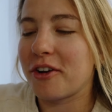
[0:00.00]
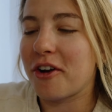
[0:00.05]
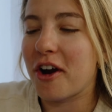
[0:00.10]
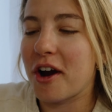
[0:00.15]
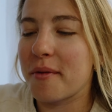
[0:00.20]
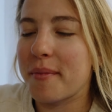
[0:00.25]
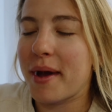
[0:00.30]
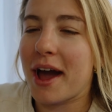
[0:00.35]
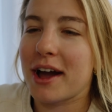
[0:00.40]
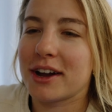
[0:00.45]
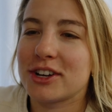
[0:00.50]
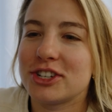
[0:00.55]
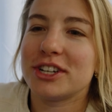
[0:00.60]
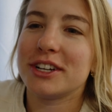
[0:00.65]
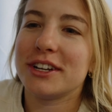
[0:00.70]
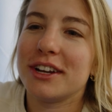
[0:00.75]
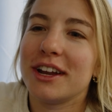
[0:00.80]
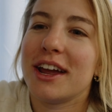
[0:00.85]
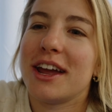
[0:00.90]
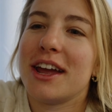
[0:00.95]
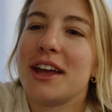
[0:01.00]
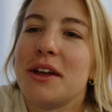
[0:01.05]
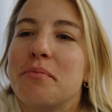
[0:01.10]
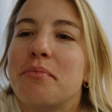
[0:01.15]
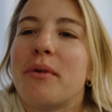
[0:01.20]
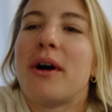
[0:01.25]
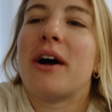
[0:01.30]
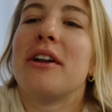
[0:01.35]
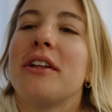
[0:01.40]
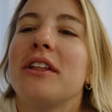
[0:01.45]
carb action, a
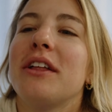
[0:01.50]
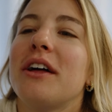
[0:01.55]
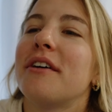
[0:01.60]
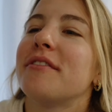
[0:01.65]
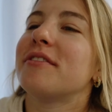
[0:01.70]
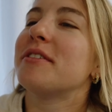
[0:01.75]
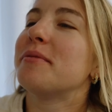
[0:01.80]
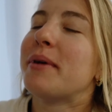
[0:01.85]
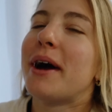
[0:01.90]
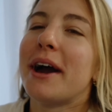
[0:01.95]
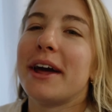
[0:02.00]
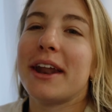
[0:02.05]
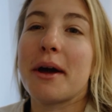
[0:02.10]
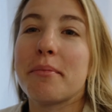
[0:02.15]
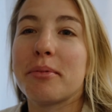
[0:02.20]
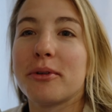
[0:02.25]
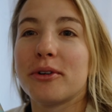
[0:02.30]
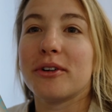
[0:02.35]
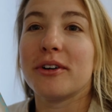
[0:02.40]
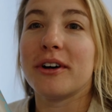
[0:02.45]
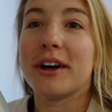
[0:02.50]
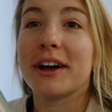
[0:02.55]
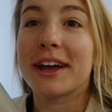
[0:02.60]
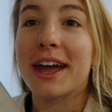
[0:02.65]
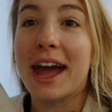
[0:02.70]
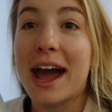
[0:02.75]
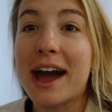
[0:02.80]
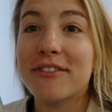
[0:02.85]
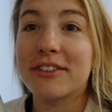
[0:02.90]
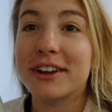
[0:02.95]
bottle of the pineapple
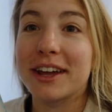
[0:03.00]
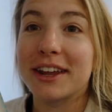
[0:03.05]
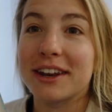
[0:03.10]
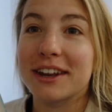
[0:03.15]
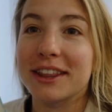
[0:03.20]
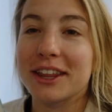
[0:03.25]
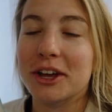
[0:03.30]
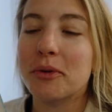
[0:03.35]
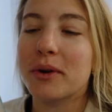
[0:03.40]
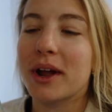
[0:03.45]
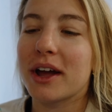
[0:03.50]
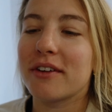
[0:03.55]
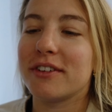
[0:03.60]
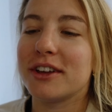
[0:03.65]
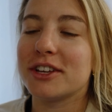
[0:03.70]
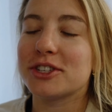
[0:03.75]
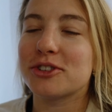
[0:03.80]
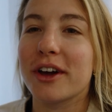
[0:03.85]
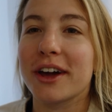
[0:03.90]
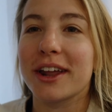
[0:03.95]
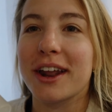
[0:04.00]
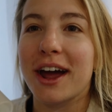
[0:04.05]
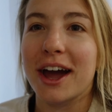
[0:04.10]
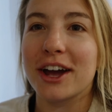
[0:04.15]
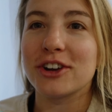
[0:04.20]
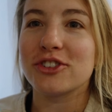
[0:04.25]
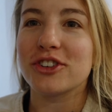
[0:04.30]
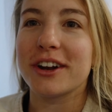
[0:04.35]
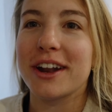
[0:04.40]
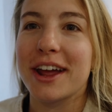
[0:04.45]
caffeinated liquid IV so I can
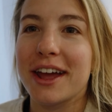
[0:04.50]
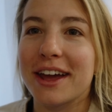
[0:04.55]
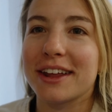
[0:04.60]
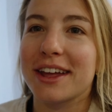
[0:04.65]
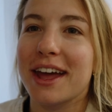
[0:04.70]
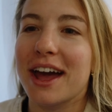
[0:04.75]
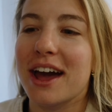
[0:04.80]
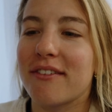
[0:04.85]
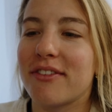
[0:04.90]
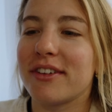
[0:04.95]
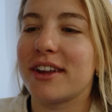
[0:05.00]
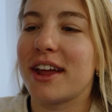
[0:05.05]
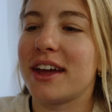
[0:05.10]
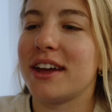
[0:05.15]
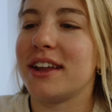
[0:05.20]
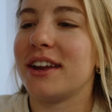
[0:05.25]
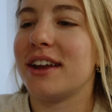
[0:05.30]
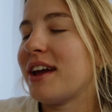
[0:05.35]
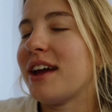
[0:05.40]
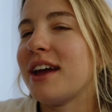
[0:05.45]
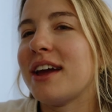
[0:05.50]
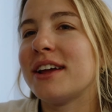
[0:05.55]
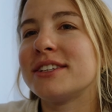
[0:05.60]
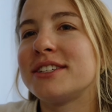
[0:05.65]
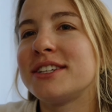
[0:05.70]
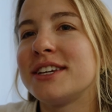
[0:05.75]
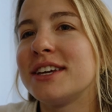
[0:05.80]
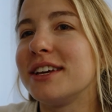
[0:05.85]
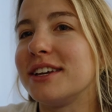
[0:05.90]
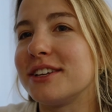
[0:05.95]
hydrate and caffeinate, and
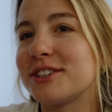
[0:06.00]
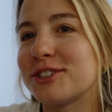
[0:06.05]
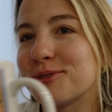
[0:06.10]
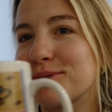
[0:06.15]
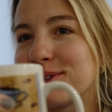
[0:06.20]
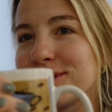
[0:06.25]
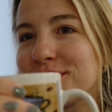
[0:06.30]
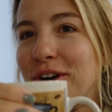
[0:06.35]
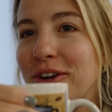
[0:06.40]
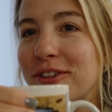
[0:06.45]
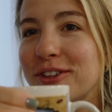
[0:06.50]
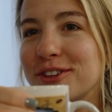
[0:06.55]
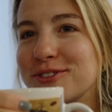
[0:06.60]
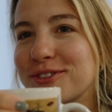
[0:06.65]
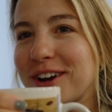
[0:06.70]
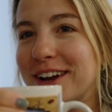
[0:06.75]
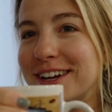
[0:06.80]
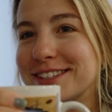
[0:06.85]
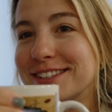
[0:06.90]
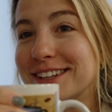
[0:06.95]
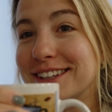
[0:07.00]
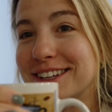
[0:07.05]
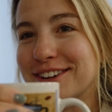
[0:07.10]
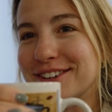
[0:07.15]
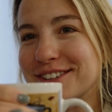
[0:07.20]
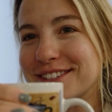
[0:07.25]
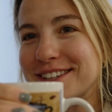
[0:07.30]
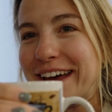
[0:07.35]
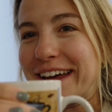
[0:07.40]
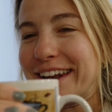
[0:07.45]
tea so we can go on this race a
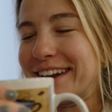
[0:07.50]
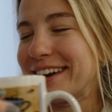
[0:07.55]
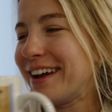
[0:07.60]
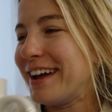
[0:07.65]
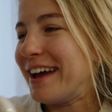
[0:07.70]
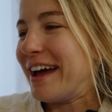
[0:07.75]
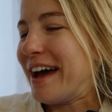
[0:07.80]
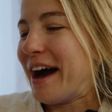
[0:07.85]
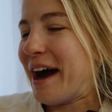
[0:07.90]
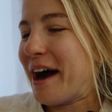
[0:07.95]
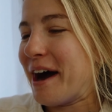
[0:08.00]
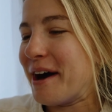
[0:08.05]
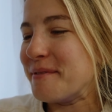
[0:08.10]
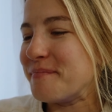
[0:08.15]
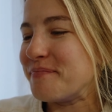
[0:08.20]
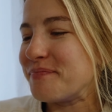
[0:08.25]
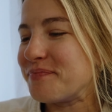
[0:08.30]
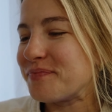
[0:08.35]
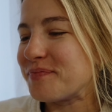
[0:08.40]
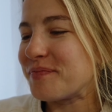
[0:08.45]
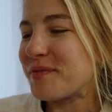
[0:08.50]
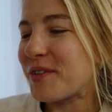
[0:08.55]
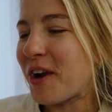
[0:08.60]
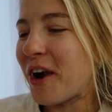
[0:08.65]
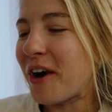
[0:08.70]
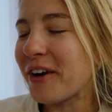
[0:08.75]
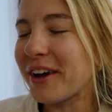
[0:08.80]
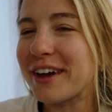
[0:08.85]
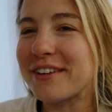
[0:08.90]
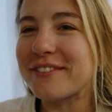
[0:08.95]
little zen. Um, we're
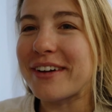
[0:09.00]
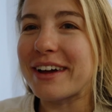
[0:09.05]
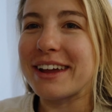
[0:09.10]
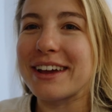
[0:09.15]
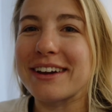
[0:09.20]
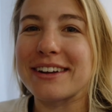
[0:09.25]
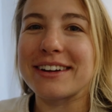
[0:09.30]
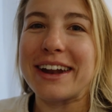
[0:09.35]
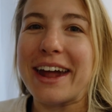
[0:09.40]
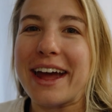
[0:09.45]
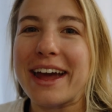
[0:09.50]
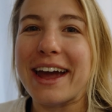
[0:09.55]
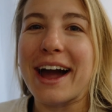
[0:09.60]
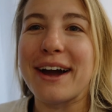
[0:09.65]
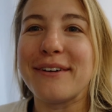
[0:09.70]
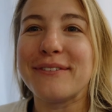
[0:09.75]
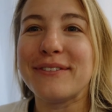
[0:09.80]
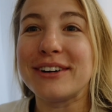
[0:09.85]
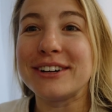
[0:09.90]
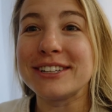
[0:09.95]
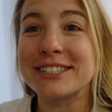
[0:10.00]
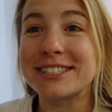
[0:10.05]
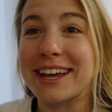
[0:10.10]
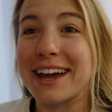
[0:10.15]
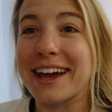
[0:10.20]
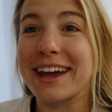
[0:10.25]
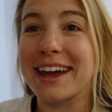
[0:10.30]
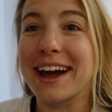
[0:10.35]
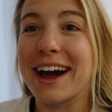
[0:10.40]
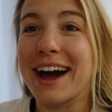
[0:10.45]
all getting ready here today. I will
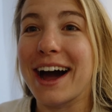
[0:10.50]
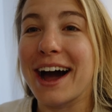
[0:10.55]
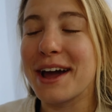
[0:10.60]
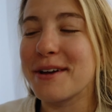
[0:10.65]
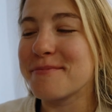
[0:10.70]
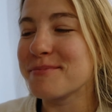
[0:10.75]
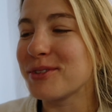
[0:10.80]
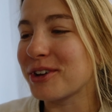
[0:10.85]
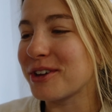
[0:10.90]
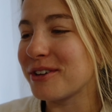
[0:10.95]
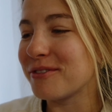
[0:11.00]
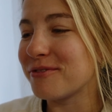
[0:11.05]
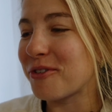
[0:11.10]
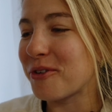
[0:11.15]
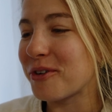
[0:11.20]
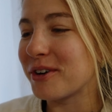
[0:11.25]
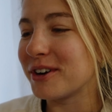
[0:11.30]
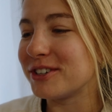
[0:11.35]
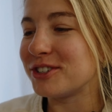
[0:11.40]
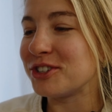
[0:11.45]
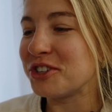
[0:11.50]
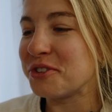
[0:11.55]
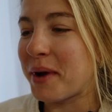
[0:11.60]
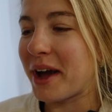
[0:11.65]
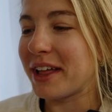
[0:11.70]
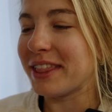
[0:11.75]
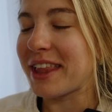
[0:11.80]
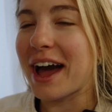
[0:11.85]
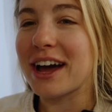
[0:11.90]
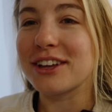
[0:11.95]
say I'm looking forward to
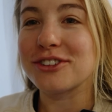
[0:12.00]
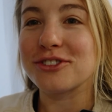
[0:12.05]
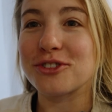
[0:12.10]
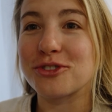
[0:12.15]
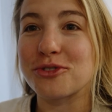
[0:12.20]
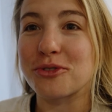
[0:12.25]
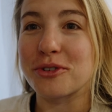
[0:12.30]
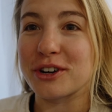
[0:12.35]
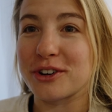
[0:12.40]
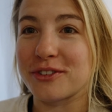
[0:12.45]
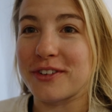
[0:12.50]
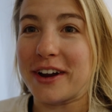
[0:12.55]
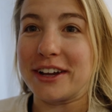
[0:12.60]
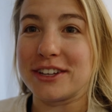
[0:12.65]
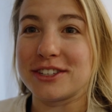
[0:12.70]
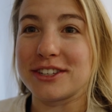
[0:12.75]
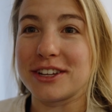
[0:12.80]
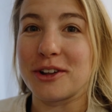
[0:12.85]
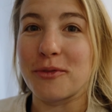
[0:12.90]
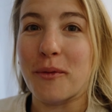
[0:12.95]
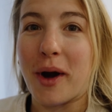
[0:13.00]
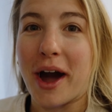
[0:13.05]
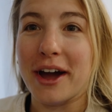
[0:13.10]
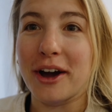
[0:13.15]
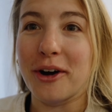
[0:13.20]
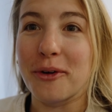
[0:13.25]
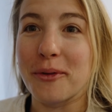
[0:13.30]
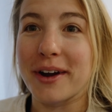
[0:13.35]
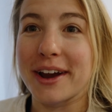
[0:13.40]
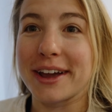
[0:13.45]
my last shorter race in a
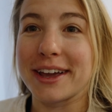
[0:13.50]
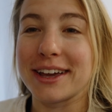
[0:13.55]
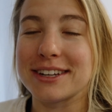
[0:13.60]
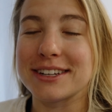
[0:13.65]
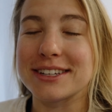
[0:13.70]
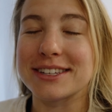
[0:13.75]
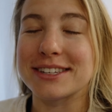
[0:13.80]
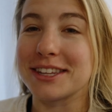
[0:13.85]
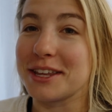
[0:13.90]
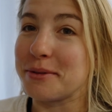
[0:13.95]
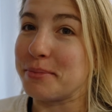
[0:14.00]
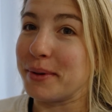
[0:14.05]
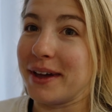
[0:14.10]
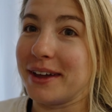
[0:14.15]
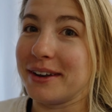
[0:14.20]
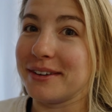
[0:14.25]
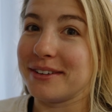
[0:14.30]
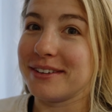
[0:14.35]
while where I get to sleep in